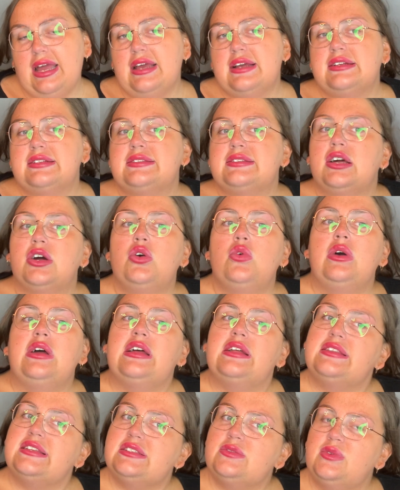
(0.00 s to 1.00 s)
So
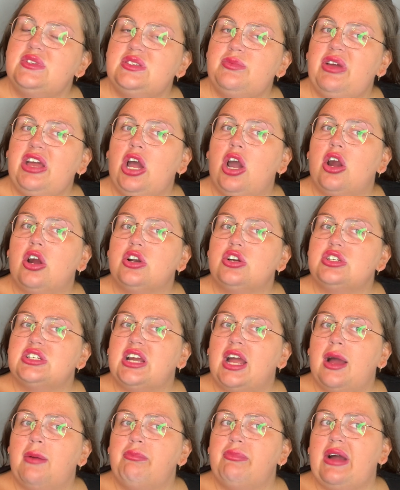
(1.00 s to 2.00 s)
this one's a bit harder to
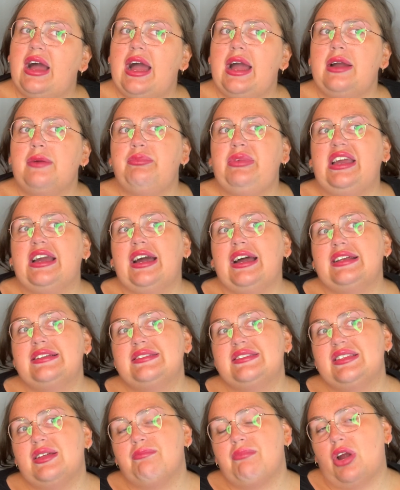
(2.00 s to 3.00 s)
come by because
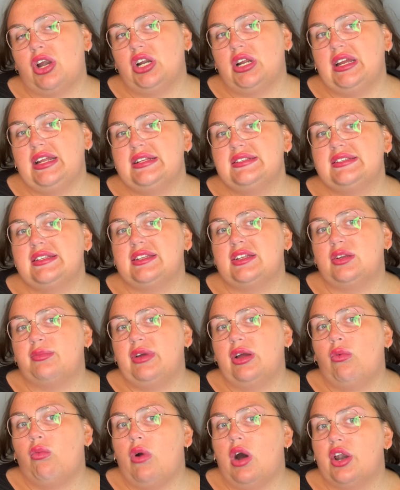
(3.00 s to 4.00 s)
the market is a little
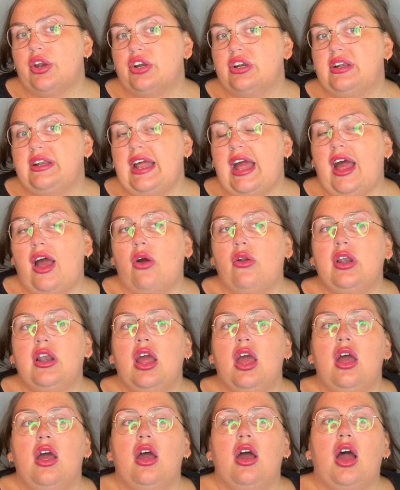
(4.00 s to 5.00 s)
bit watered down
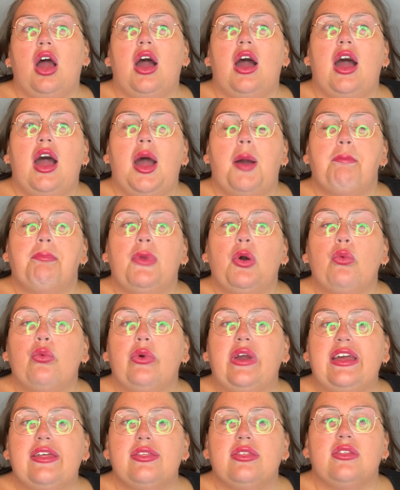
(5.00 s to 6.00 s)

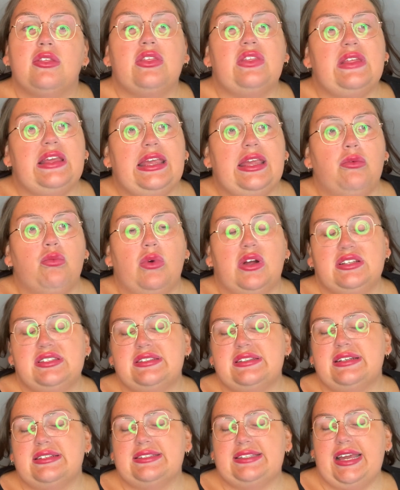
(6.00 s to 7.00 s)
with the ones
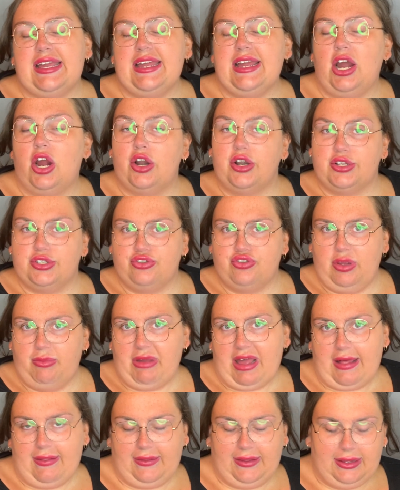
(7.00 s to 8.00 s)
that say artistry
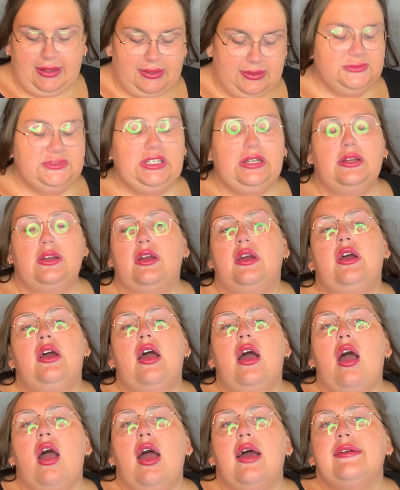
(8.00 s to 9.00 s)
palette.
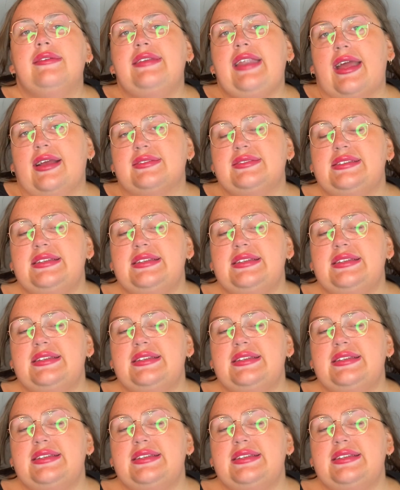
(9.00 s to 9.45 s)
Next